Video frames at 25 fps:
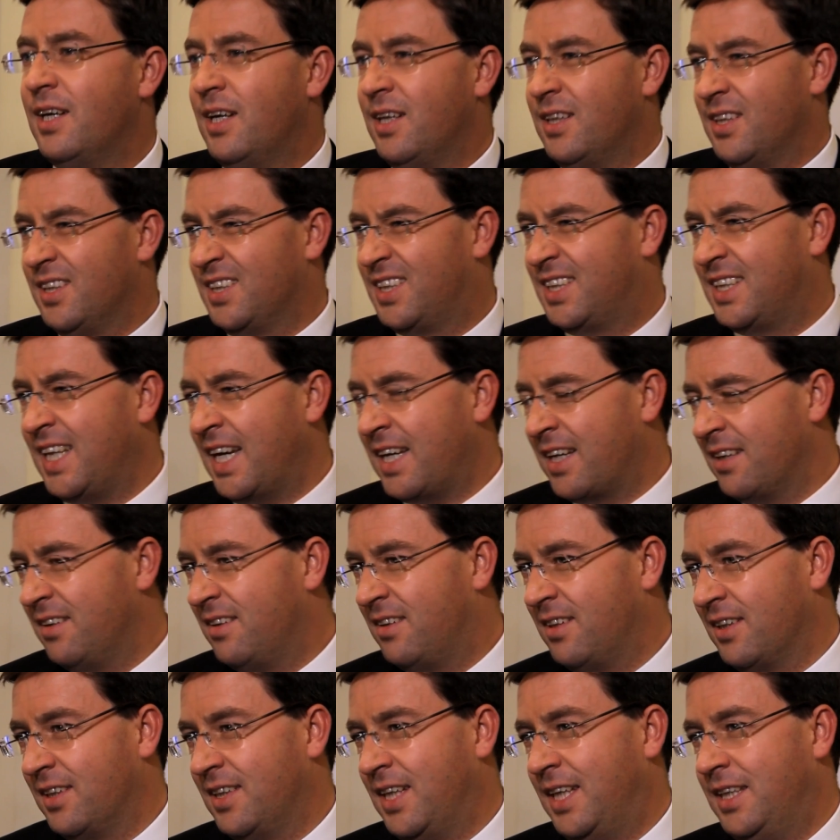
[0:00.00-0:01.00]
The second
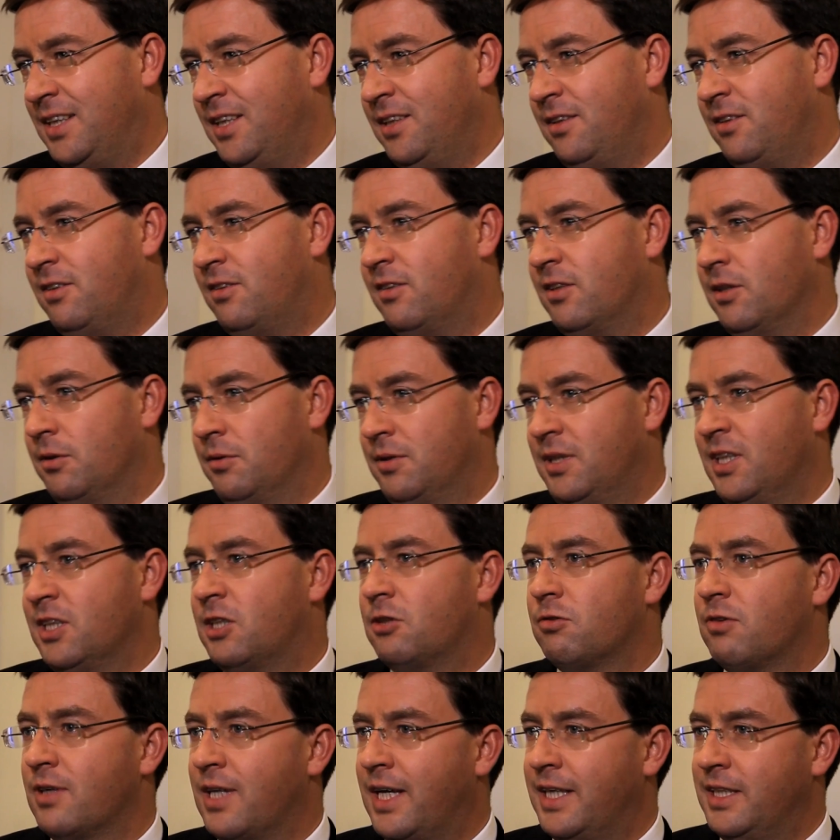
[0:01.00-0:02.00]
thing they need to do, and this
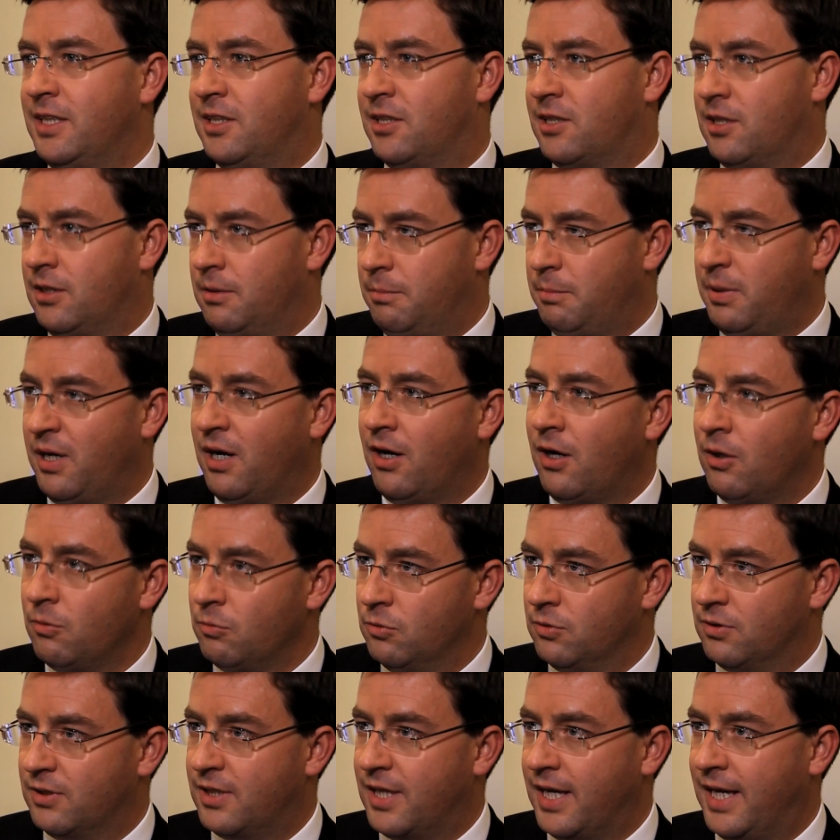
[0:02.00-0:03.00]
relates to the
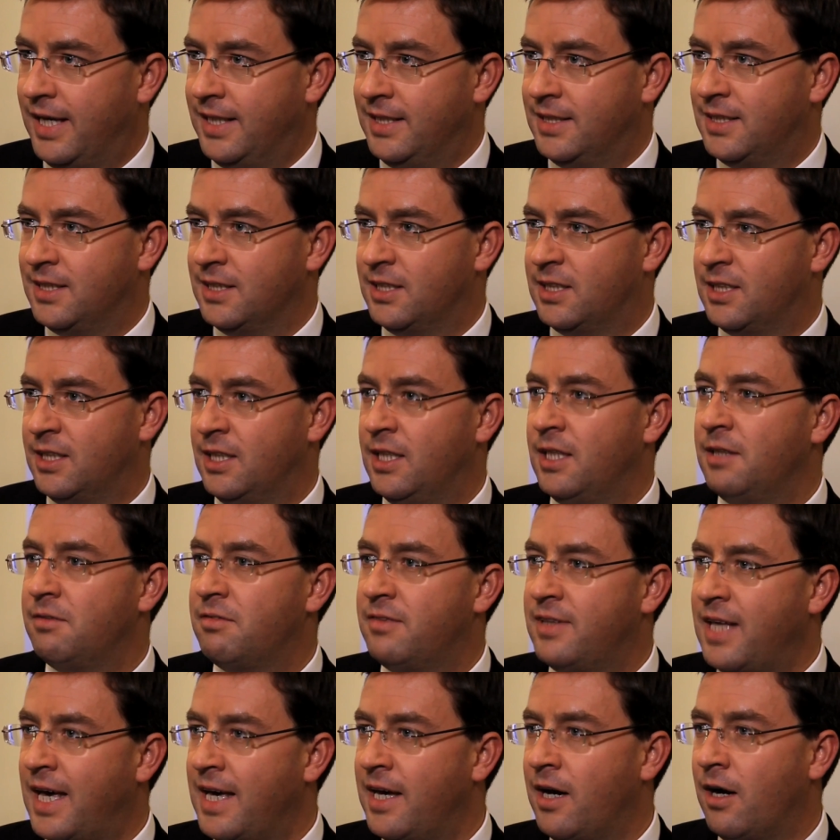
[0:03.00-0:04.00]
Parkwood case, is that if
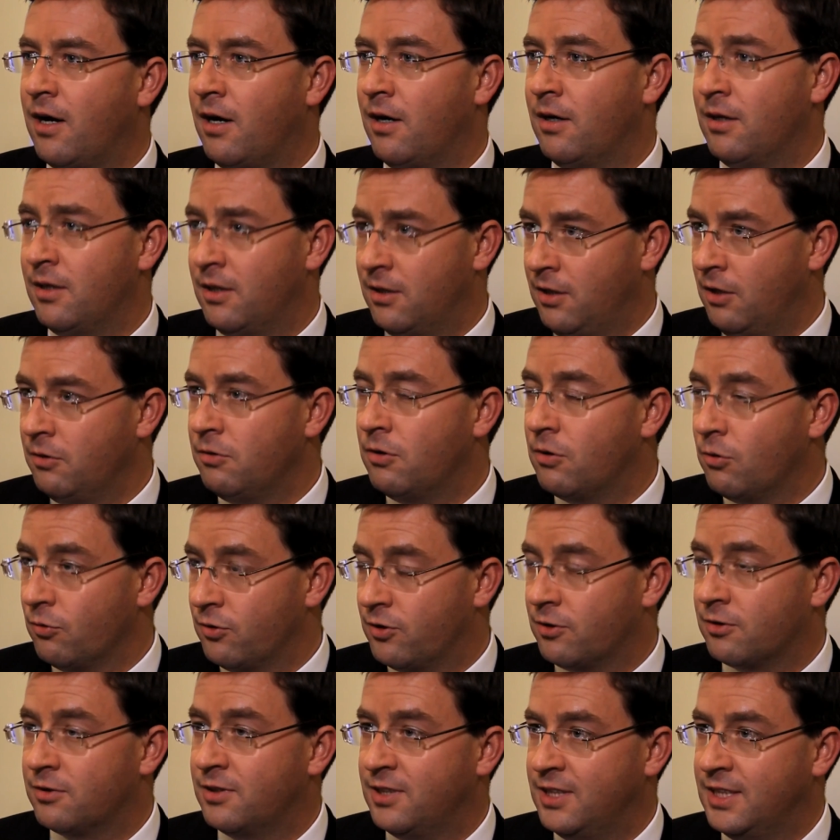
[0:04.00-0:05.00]
they are a local
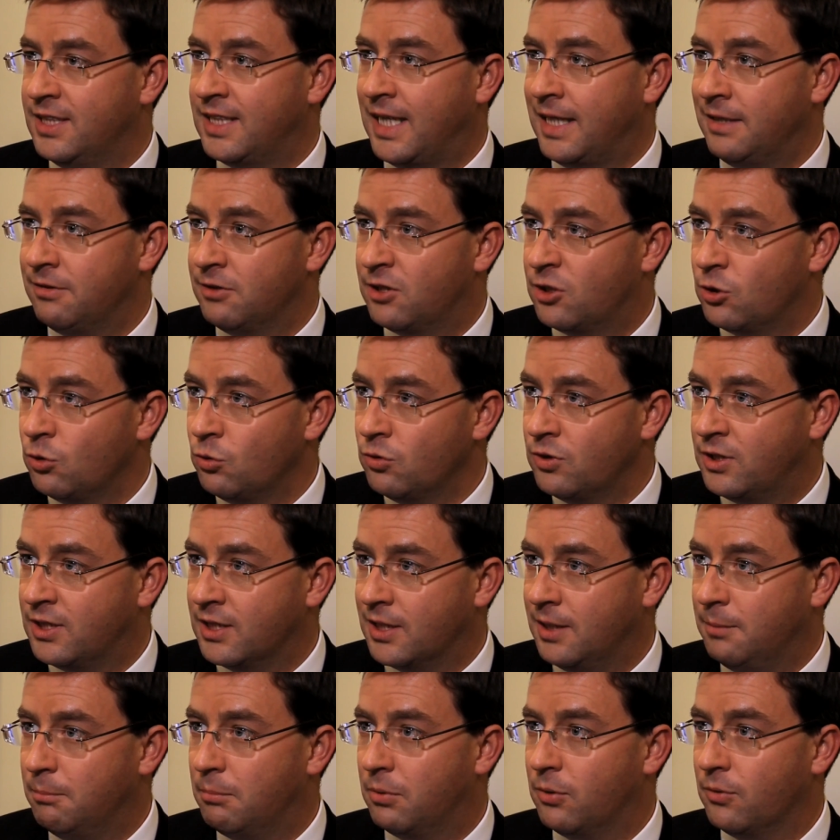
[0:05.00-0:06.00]
authority is outsourcing
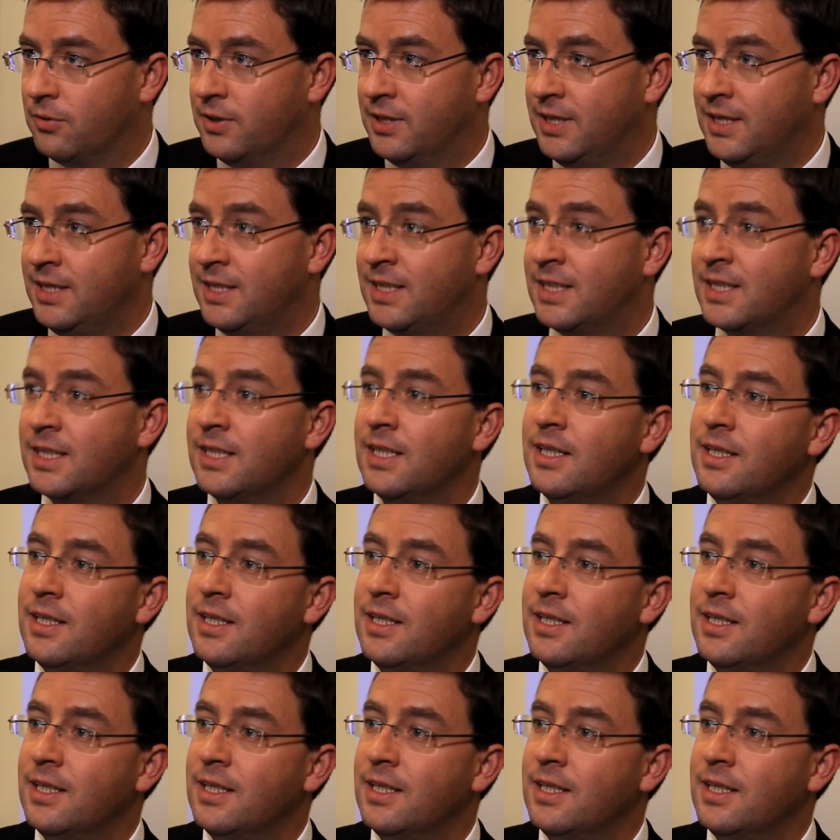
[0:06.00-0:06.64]
employees,